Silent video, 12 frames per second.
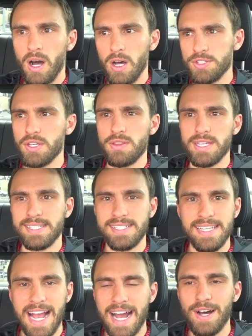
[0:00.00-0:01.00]
Also, the
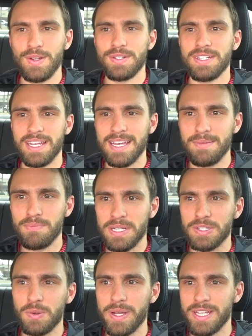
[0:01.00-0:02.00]
sound in
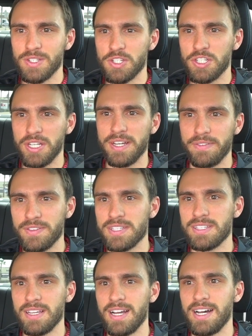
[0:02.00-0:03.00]
between
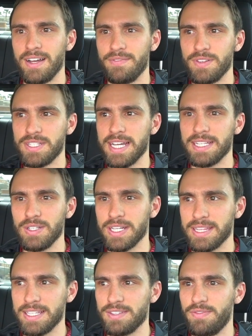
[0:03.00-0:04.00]
shifts, if you take a look
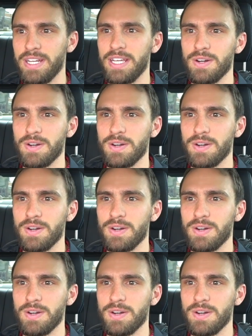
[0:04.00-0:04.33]
at this video